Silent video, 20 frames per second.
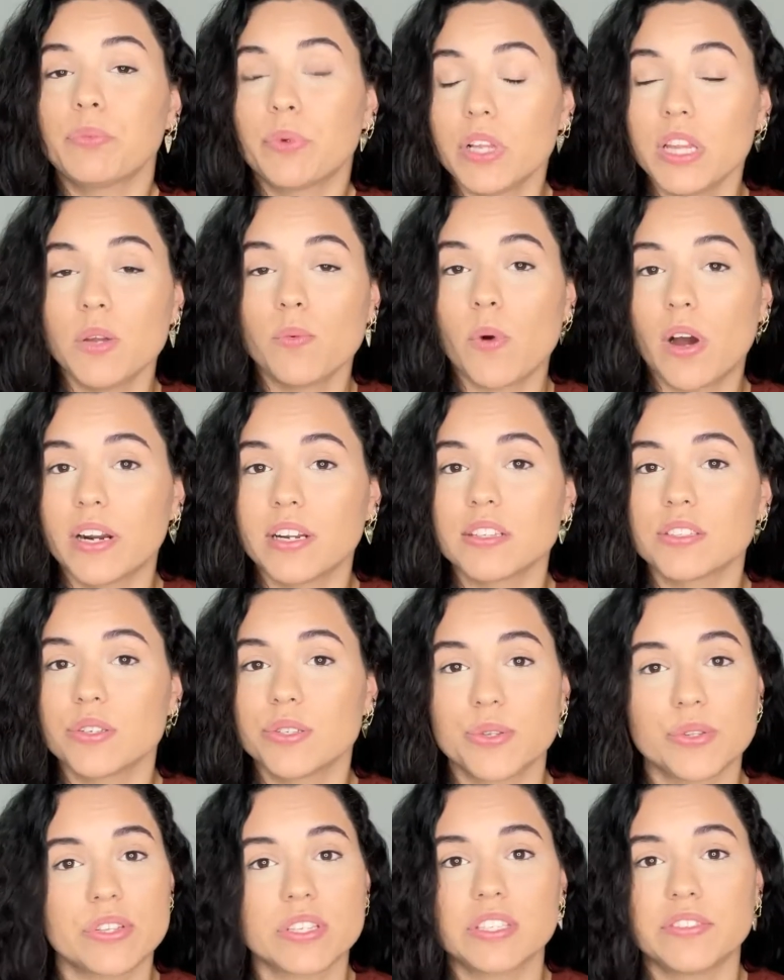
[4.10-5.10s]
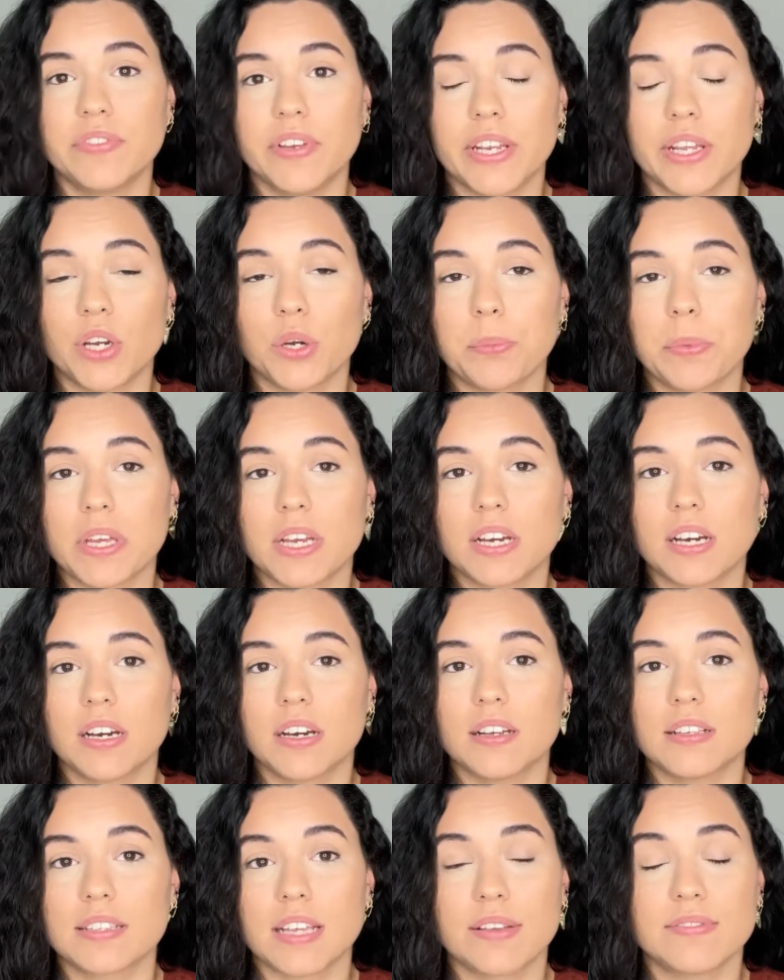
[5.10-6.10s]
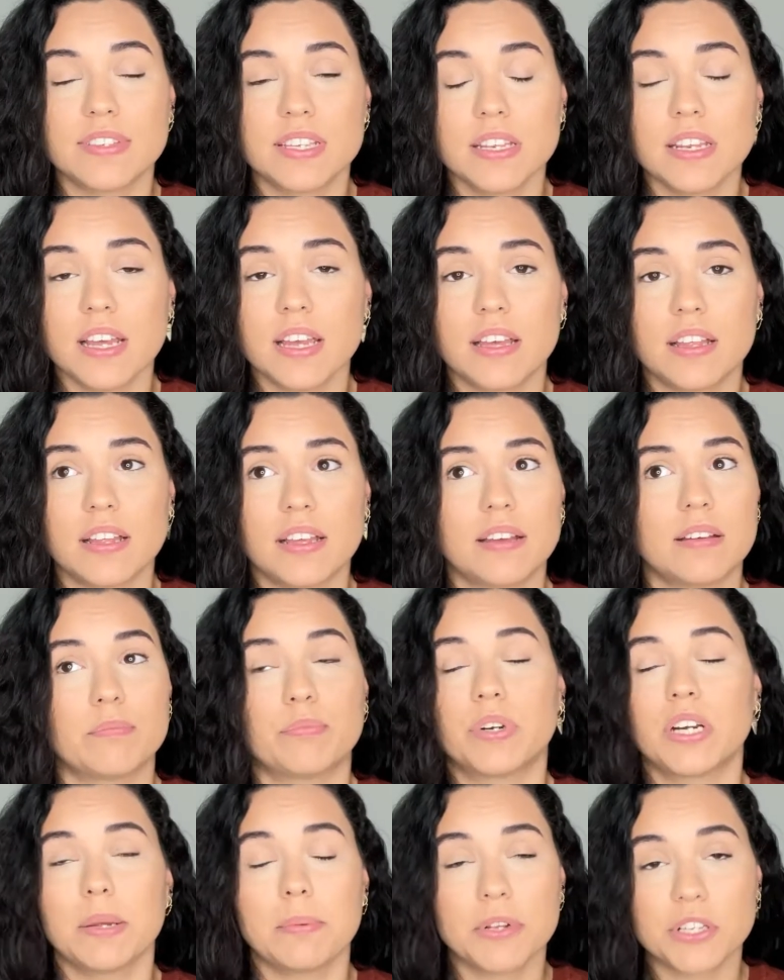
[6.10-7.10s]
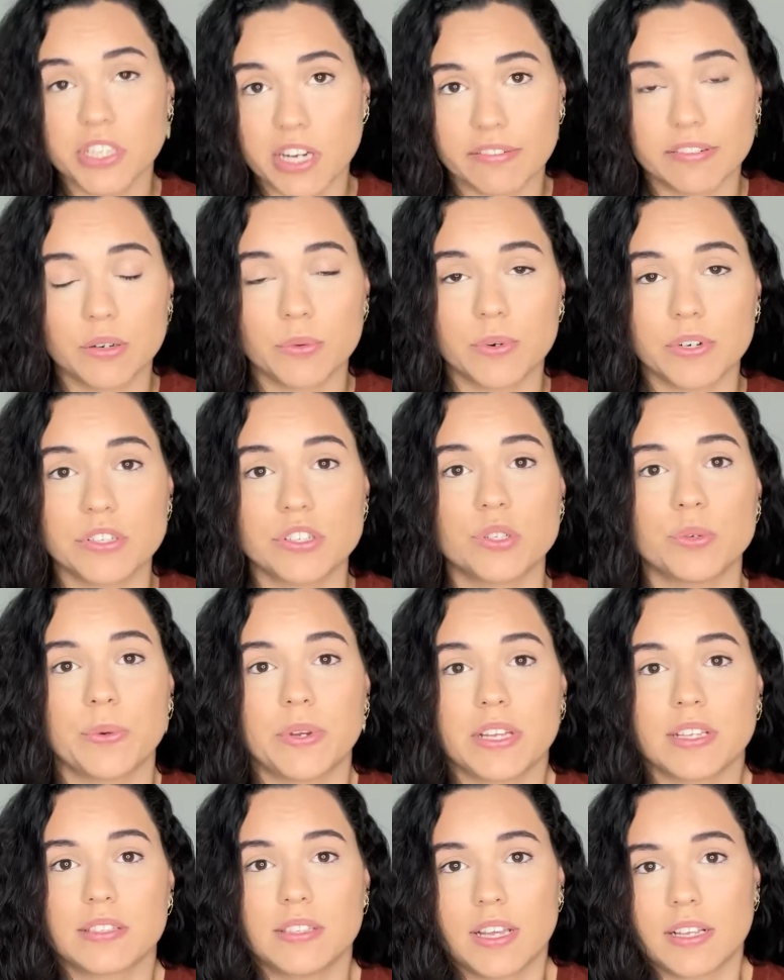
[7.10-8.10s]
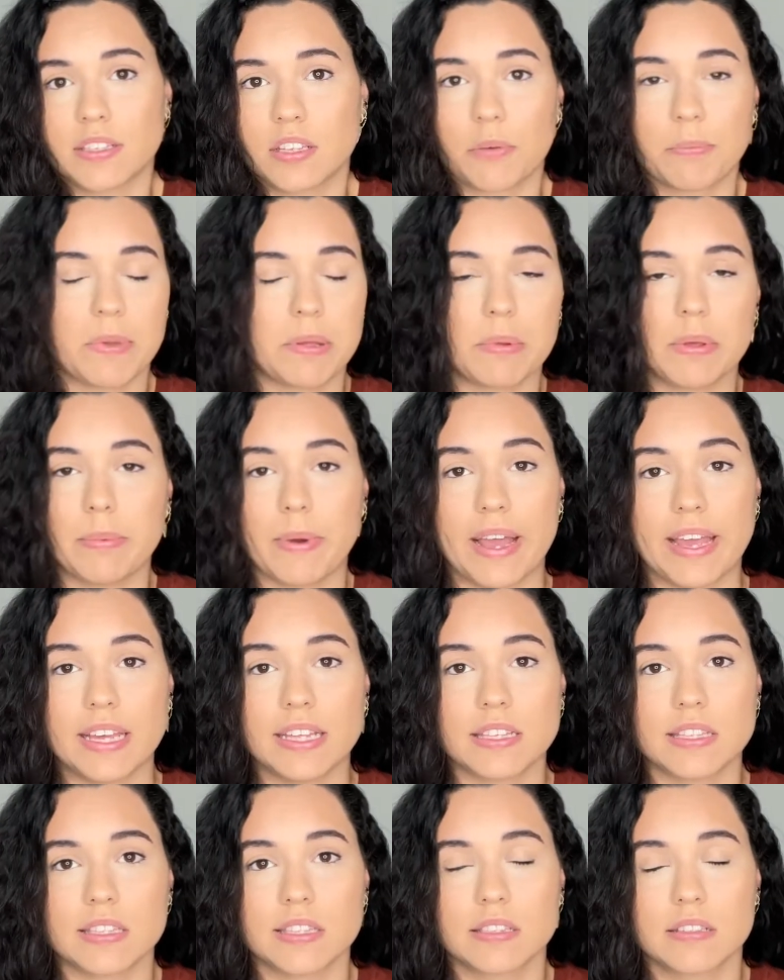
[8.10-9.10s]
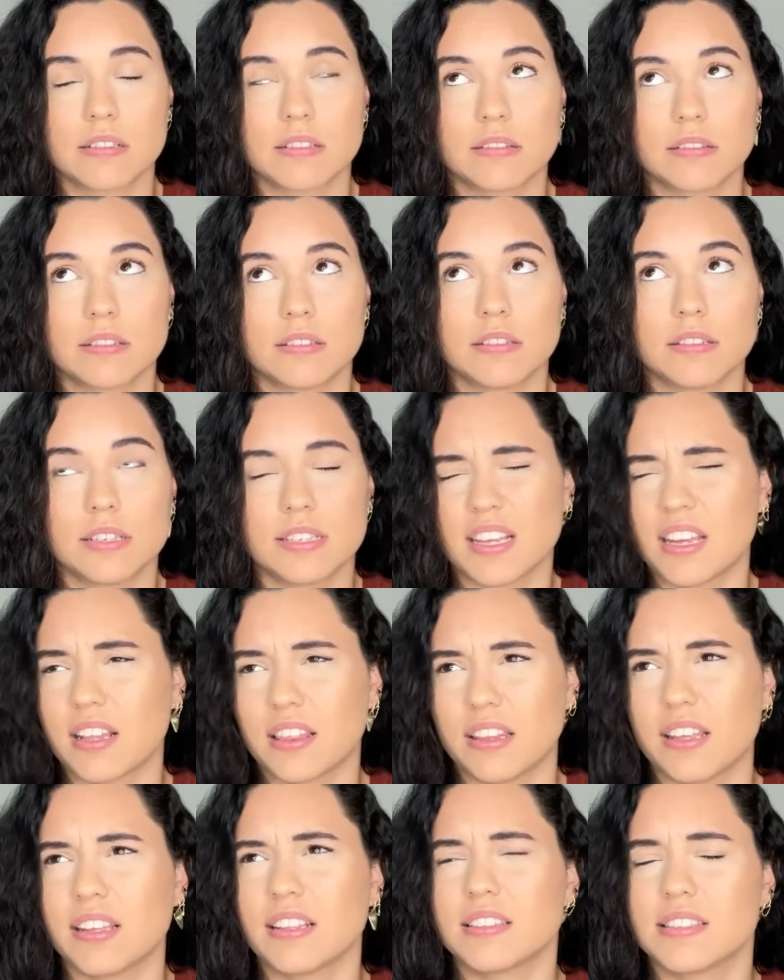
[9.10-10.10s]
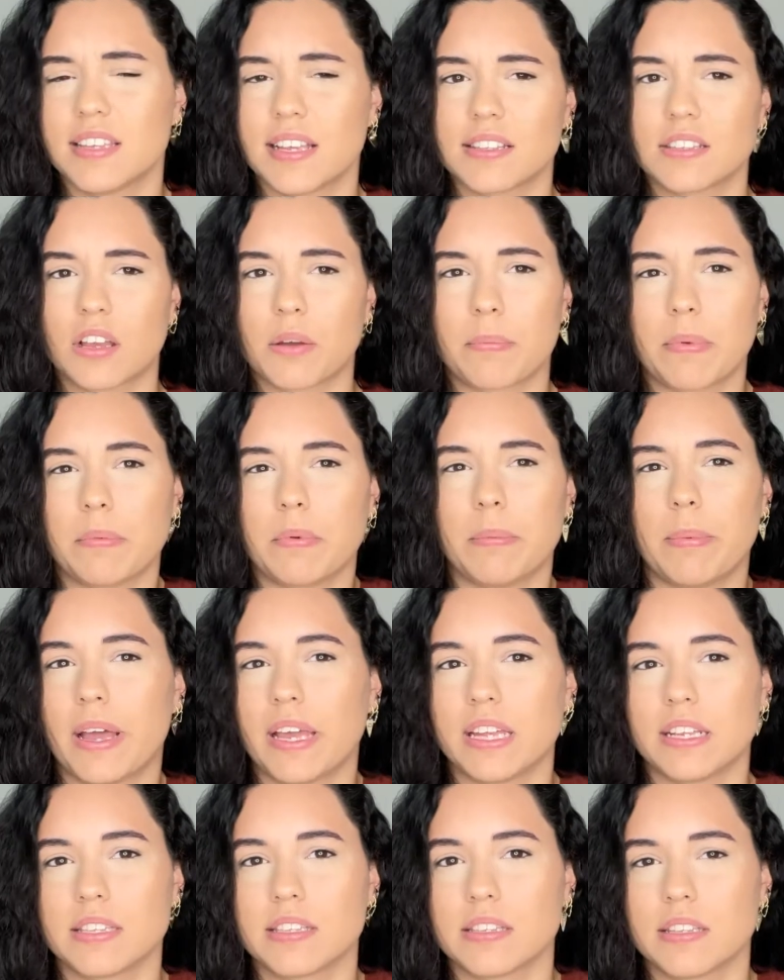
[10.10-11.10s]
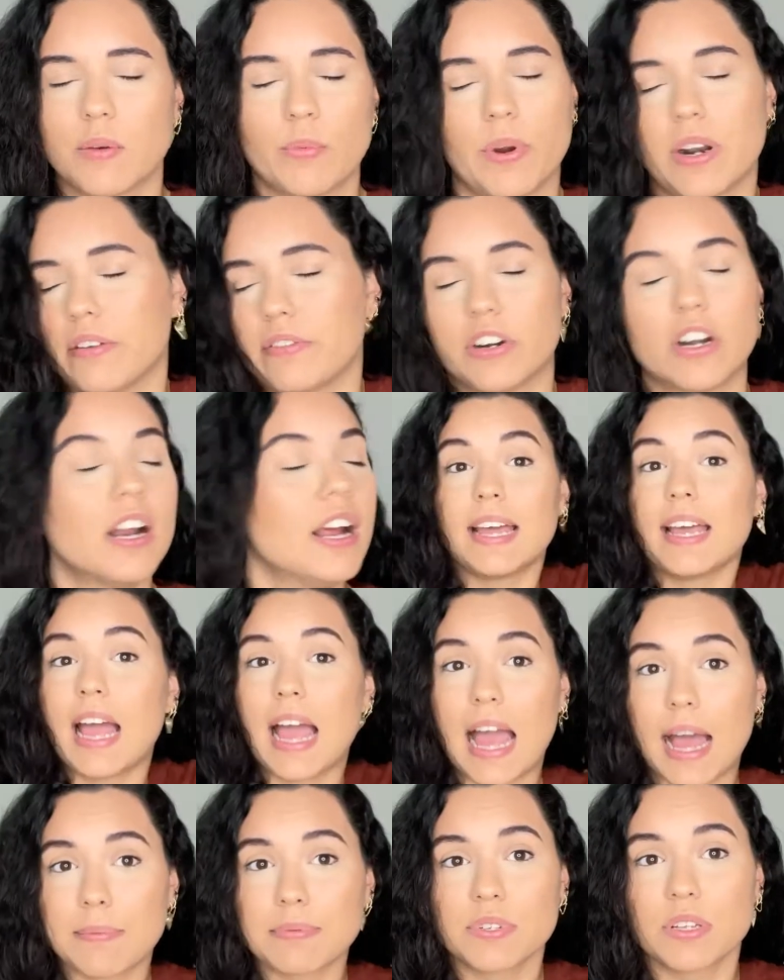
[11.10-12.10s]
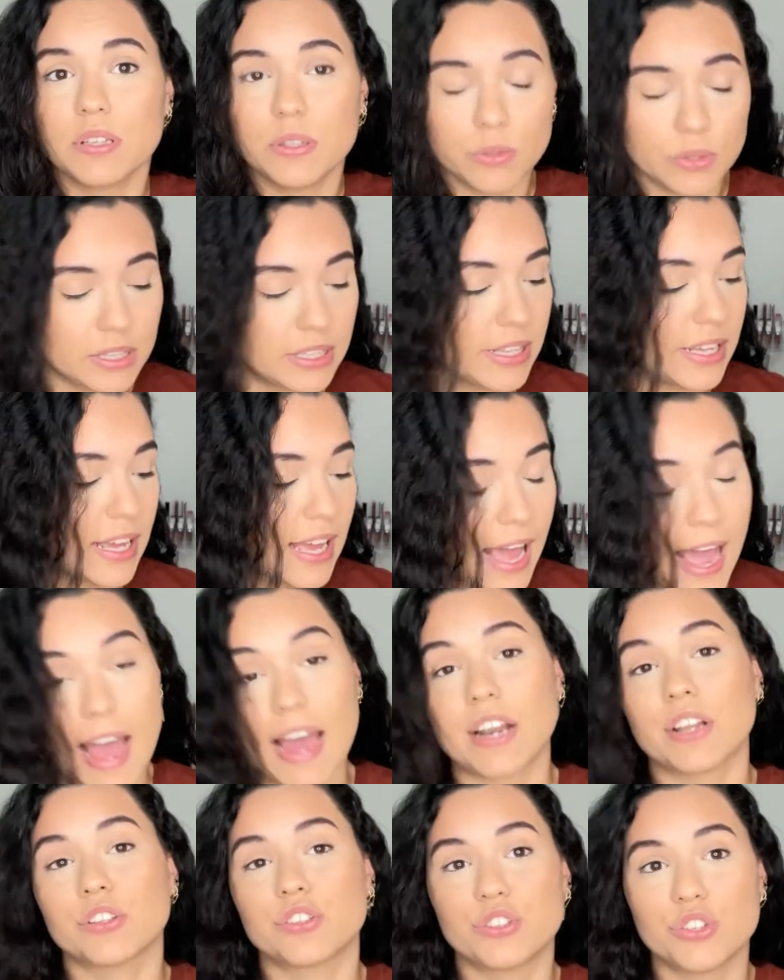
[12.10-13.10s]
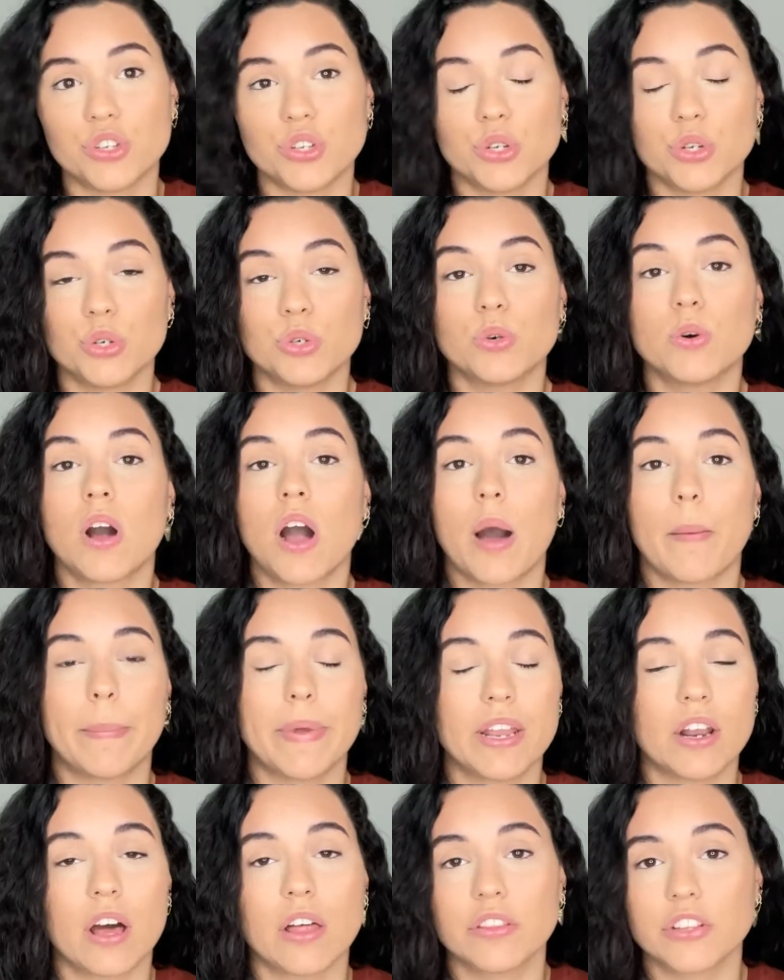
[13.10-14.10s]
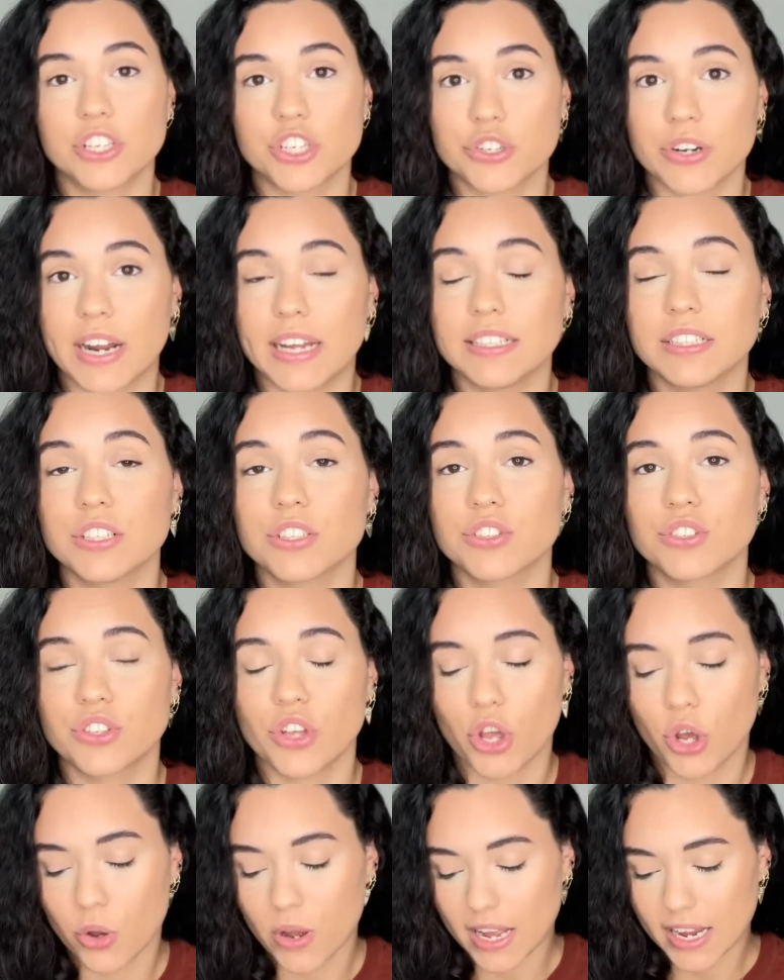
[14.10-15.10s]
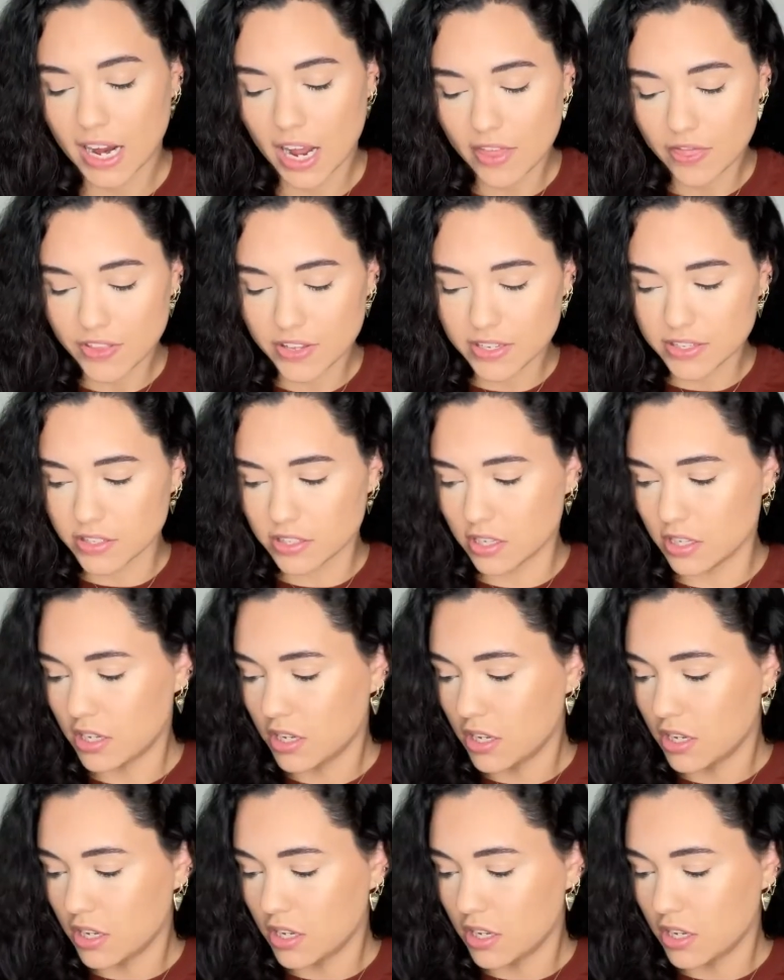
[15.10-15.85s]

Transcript: really wanting to do this video because I've seen pretty much everyone doing TikTok made me buy it. Is that a thing? TikTok made me buy it? Whatever. I absolutely had to hop in on the trend. So I got this